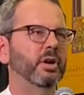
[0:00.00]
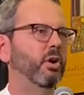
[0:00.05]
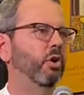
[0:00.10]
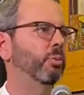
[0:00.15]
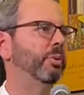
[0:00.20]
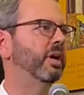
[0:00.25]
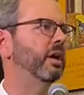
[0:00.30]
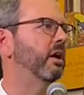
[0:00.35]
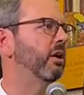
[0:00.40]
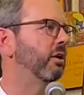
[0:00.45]

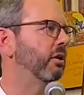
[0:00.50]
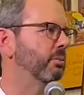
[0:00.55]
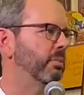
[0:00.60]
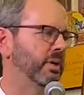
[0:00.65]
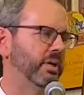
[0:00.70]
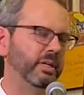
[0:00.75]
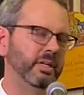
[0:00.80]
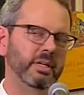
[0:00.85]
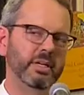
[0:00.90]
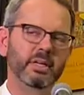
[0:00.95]
Colby
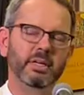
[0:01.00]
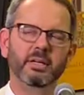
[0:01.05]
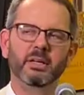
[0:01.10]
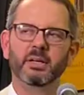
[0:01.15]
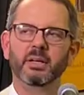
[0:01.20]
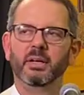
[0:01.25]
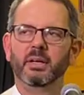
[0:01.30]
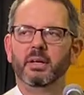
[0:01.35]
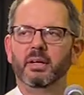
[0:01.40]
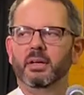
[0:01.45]
Coleman,
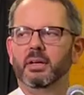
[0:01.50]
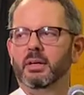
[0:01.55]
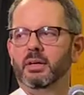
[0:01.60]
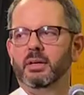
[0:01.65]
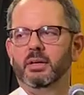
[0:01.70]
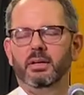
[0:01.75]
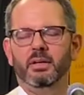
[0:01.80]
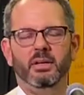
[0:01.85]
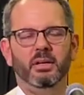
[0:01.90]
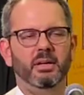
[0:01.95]

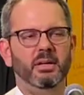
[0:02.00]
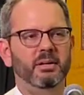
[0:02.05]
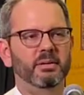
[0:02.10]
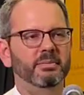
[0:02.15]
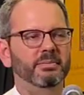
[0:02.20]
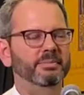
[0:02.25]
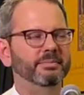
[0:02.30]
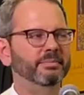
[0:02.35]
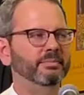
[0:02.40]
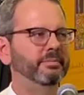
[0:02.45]

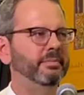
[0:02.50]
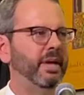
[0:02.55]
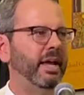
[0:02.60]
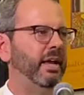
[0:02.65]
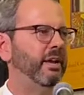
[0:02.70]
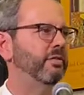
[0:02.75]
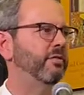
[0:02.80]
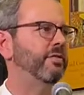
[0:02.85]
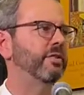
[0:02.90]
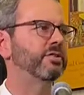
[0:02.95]

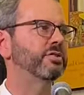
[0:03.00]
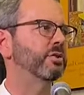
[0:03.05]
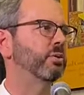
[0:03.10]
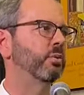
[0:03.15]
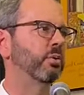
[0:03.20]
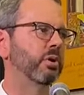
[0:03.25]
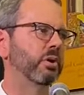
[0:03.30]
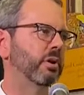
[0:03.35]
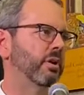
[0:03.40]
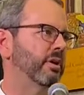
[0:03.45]
and Ann
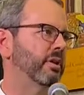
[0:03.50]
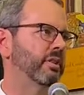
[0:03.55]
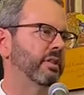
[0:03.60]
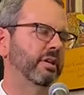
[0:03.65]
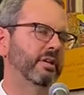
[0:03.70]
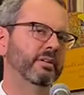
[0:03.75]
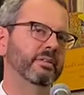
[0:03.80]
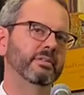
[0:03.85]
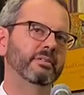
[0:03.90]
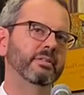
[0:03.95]
Fisherworth,
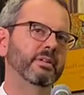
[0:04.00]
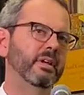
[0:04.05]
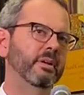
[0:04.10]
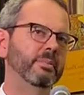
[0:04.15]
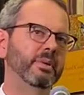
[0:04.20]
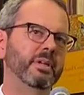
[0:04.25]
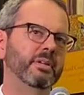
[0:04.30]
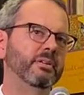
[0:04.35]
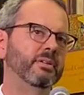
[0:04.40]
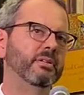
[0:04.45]

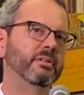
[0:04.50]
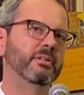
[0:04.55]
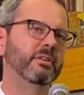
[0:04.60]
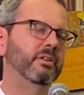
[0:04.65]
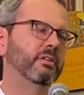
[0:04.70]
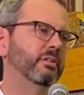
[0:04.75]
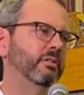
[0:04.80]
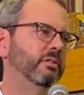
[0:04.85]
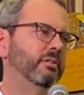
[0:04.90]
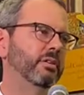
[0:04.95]
and
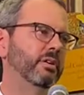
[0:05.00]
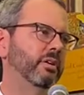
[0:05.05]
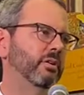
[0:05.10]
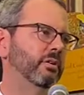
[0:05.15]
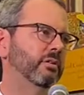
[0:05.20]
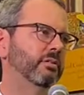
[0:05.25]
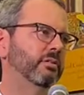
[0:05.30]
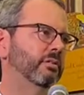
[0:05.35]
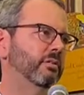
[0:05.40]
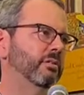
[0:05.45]

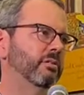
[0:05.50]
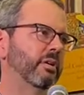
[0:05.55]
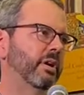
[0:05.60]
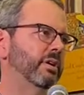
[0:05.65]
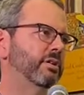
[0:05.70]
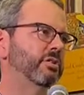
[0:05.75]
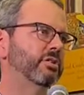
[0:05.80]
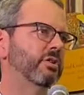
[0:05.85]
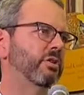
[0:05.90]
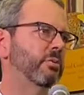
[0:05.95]

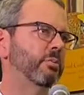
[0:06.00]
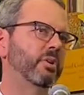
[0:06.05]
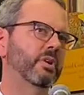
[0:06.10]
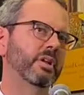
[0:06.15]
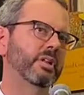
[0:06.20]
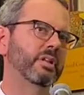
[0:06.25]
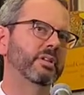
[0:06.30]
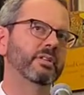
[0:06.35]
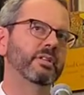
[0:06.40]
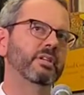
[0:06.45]
Greg
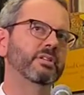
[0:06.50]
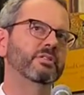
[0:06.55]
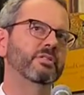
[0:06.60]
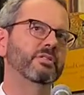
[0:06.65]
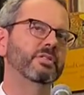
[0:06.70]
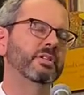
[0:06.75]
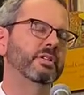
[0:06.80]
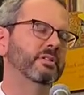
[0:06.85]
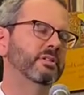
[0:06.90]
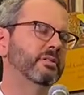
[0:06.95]
Schirmer. These
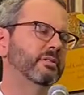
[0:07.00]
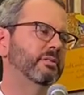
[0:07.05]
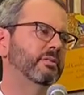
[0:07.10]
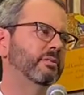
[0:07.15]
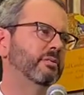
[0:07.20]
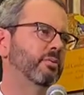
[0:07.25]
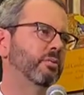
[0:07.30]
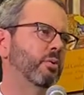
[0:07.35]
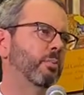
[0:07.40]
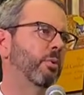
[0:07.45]
are just
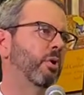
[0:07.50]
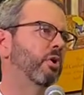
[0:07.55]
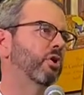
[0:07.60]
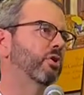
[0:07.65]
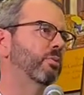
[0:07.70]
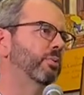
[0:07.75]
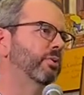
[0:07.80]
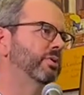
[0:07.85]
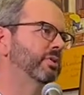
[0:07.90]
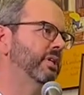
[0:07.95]

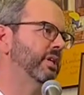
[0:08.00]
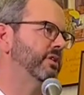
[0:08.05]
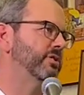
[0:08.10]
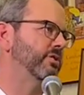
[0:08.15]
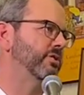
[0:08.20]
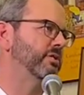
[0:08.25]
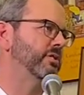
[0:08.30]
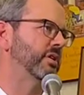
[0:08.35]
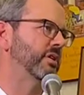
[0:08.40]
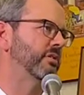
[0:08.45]
remarkable
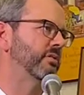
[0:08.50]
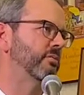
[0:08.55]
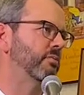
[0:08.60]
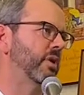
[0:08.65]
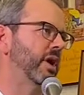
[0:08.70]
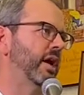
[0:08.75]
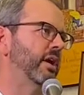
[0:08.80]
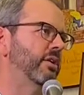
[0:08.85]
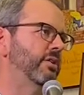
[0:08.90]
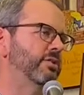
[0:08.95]
teachers and
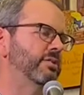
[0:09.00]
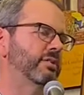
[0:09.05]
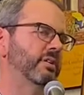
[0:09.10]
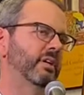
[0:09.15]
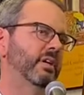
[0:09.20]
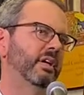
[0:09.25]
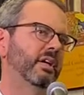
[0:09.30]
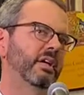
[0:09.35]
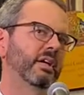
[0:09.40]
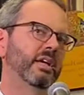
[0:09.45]

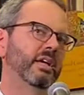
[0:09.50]
writers.